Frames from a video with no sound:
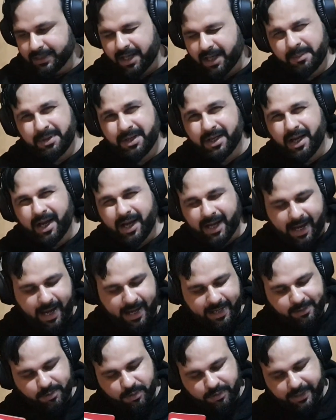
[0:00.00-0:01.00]
I mean,
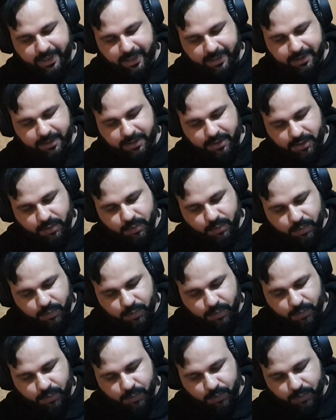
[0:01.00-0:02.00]
I don't get
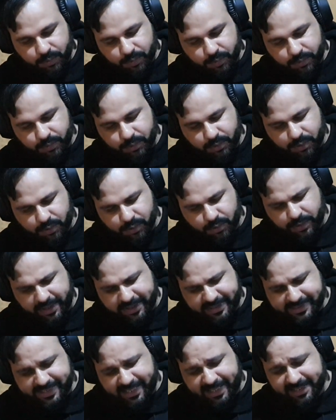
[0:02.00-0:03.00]
too
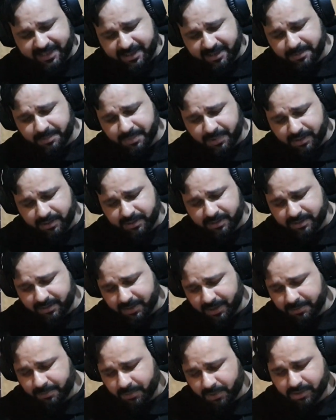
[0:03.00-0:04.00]
excited about
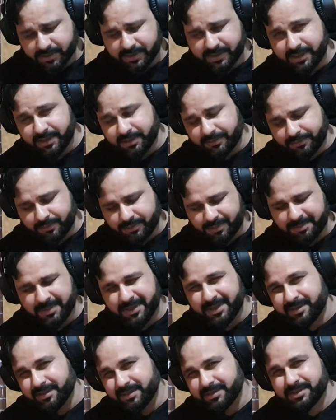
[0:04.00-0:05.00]
unboxing the phone
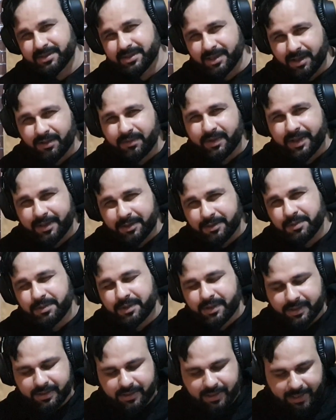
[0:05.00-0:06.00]
because now I
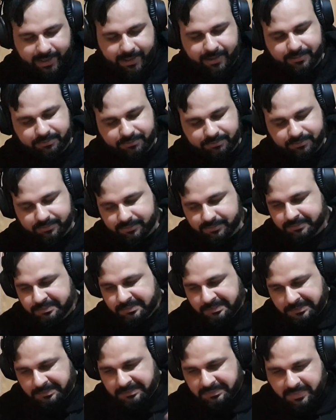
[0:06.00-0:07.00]
do it like
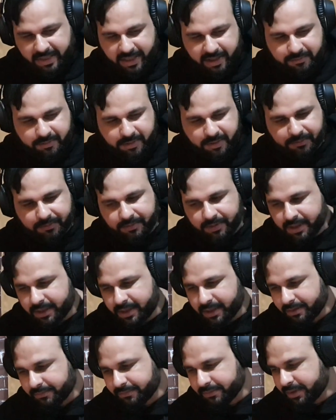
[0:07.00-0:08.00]
every
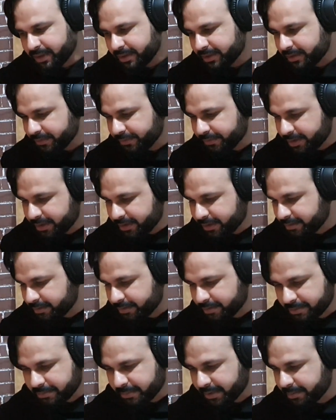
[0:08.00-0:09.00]
week, every other week,
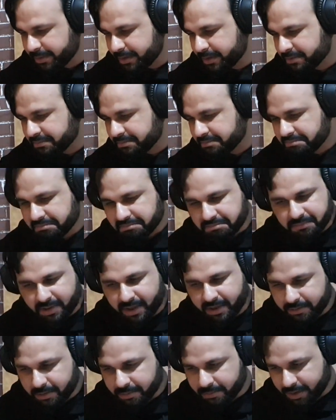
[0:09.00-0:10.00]
or maybe
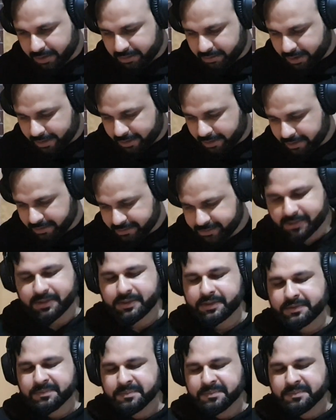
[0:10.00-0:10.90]
every month at least.